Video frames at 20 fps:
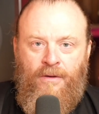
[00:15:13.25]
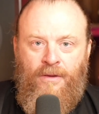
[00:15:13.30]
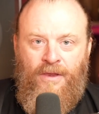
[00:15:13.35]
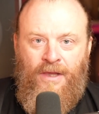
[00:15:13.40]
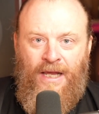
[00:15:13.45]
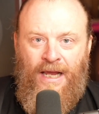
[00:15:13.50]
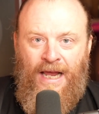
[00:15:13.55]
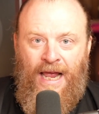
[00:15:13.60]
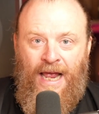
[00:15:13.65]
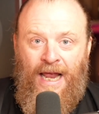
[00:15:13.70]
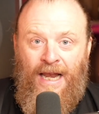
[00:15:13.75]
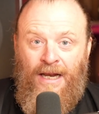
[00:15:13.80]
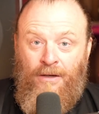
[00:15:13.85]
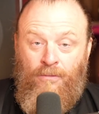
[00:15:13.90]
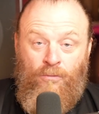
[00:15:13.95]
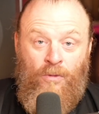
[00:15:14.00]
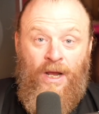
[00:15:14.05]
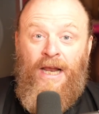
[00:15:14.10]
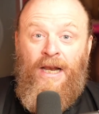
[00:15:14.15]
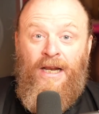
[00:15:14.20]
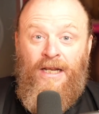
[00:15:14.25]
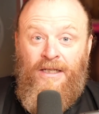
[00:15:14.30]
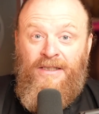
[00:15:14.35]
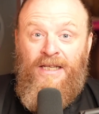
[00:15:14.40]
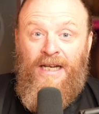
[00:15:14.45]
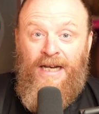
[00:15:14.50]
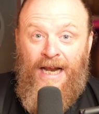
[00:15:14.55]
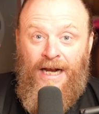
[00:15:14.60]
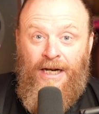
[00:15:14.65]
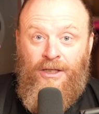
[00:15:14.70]
It is
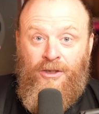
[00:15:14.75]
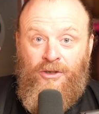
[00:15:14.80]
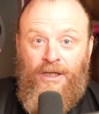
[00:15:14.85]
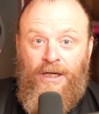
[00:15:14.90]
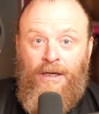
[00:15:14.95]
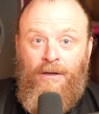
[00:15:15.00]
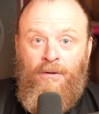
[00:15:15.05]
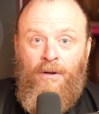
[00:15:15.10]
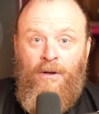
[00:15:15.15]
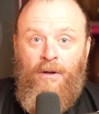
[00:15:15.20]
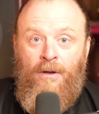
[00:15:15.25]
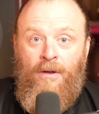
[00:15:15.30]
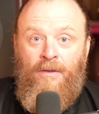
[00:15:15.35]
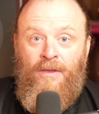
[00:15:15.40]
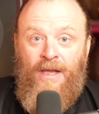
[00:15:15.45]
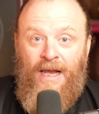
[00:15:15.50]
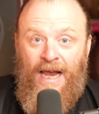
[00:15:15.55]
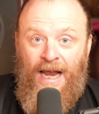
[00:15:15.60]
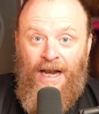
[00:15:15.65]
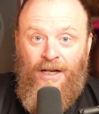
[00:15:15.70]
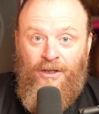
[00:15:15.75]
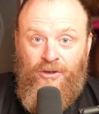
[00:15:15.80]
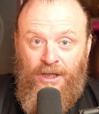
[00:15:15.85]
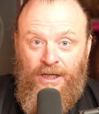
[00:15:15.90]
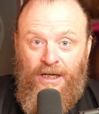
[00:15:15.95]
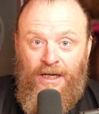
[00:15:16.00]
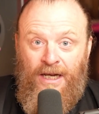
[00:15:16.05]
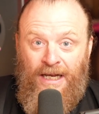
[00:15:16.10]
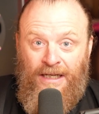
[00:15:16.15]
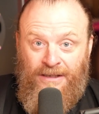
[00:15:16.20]
an energy. The
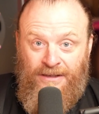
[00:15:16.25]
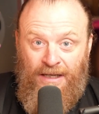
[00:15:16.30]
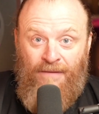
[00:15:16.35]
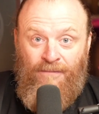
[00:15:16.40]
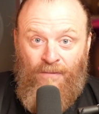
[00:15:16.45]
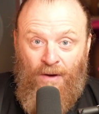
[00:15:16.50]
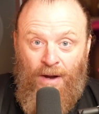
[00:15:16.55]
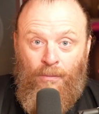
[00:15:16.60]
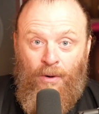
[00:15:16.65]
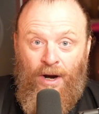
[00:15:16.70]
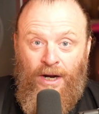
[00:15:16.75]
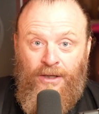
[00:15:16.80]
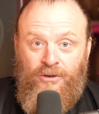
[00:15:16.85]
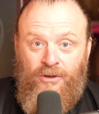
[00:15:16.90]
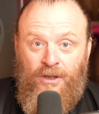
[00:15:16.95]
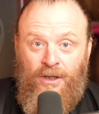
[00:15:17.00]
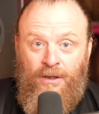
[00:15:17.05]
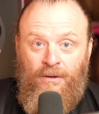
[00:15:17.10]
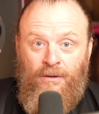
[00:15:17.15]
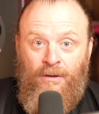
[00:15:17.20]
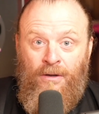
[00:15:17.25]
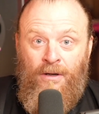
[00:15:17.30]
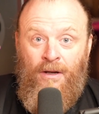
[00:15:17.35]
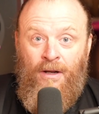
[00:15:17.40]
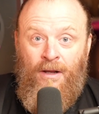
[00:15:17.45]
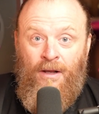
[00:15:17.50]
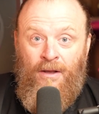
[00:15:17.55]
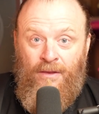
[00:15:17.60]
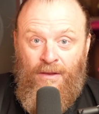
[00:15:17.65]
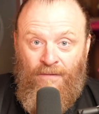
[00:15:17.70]
energy is a vibration.
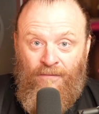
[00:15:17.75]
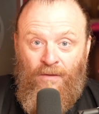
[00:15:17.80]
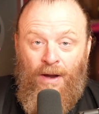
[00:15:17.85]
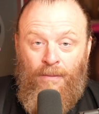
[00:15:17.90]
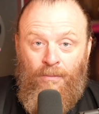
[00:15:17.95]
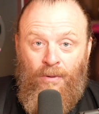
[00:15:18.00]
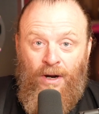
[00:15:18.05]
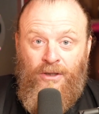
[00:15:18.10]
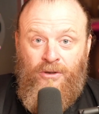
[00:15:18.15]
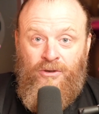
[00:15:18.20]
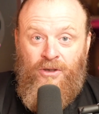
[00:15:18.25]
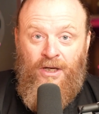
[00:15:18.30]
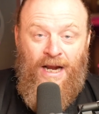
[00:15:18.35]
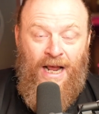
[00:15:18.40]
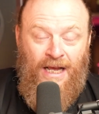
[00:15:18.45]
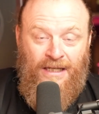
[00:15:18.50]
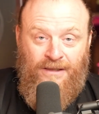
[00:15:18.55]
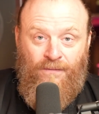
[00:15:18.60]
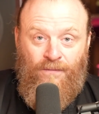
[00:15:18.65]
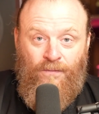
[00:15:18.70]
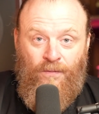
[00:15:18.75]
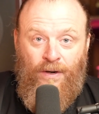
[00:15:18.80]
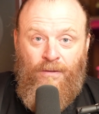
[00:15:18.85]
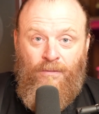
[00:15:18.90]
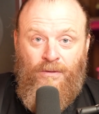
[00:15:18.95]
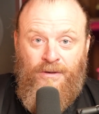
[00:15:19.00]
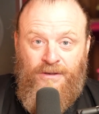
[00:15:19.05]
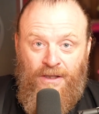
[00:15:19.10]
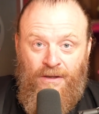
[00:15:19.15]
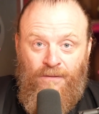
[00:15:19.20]
The vibration has a
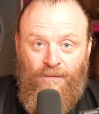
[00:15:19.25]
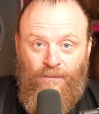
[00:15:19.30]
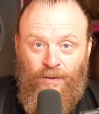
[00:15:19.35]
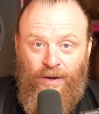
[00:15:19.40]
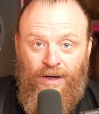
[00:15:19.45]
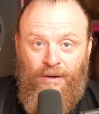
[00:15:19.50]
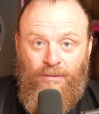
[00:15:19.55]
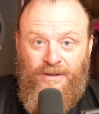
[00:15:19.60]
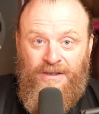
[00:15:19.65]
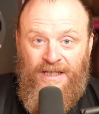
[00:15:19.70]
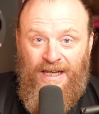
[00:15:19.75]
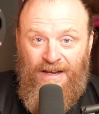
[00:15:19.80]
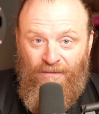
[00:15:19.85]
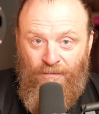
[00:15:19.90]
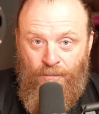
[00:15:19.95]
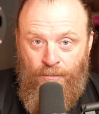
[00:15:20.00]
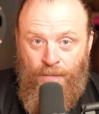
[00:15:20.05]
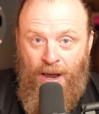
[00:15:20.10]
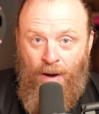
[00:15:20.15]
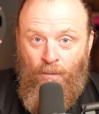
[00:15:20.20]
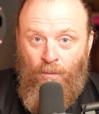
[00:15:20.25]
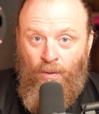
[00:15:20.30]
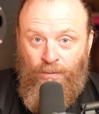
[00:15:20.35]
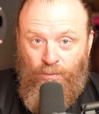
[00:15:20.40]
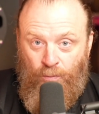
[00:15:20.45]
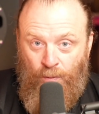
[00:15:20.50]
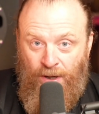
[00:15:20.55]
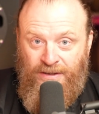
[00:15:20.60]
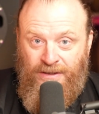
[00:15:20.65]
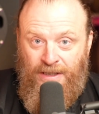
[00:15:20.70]
frequency. The frequency, if met
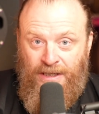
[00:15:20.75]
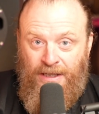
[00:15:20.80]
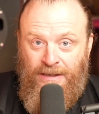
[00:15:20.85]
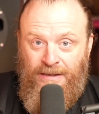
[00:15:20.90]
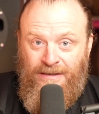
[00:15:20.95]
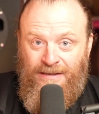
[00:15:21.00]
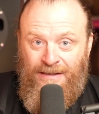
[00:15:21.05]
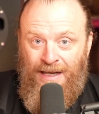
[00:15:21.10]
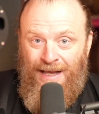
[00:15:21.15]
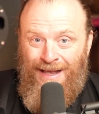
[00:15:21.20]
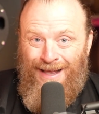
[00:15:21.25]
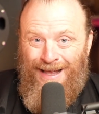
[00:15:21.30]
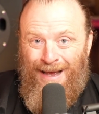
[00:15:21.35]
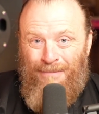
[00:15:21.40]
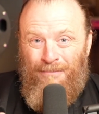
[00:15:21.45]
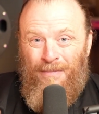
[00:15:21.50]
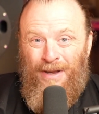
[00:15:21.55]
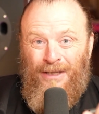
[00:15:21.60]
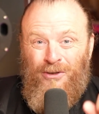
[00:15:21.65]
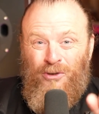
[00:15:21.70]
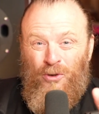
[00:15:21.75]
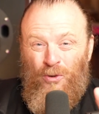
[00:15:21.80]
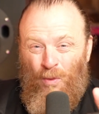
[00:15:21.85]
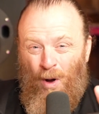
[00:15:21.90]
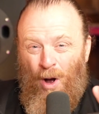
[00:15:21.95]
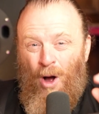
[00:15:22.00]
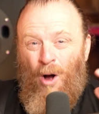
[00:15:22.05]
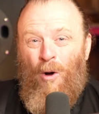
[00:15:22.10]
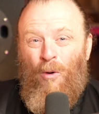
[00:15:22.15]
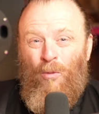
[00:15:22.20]
with resonance, that means you
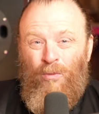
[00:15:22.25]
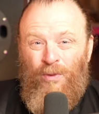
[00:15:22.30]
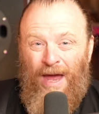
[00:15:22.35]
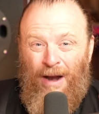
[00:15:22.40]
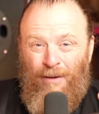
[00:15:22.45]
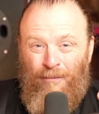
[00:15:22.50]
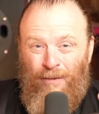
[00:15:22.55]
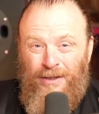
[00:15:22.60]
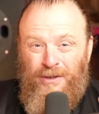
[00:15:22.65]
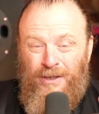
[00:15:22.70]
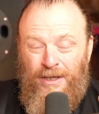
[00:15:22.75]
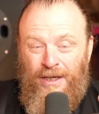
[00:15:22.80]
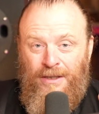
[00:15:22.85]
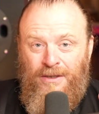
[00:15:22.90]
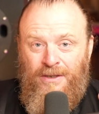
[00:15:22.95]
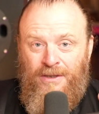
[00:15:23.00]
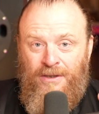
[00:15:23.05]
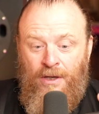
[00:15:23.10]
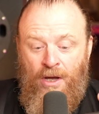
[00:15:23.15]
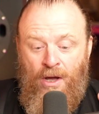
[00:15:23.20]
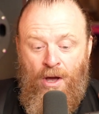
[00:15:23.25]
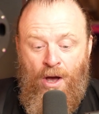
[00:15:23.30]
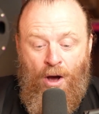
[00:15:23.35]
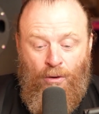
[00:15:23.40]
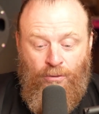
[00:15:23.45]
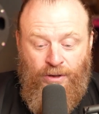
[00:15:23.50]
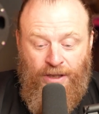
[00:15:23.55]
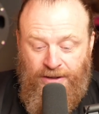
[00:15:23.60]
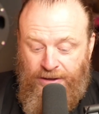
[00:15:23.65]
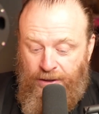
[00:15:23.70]
hold that resonance.
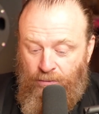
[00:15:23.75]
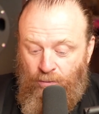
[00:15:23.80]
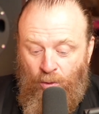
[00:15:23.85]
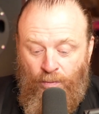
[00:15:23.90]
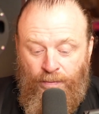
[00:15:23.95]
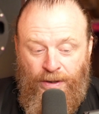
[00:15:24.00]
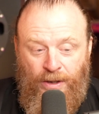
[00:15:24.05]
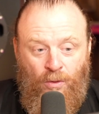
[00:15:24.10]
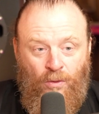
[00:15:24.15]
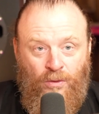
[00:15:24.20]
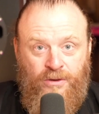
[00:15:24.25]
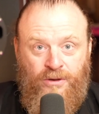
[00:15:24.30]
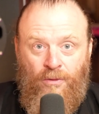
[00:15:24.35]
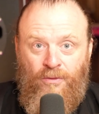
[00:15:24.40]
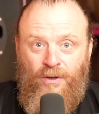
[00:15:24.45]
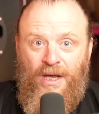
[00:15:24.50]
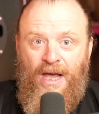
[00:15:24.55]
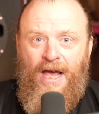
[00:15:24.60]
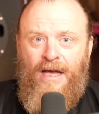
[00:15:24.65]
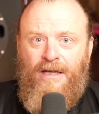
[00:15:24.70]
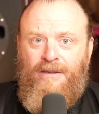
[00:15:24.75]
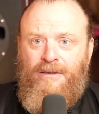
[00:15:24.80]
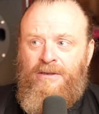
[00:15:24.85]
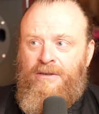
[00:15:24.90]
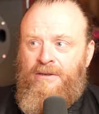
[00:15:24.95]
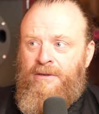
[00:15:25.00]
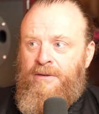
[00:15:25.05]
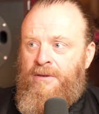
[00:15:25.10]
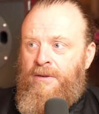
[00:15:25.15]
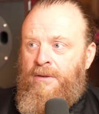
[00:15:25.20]
Oh yes, it will be yours. Oh
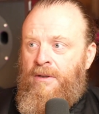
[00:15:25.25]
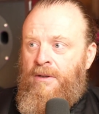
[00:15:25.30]
yes.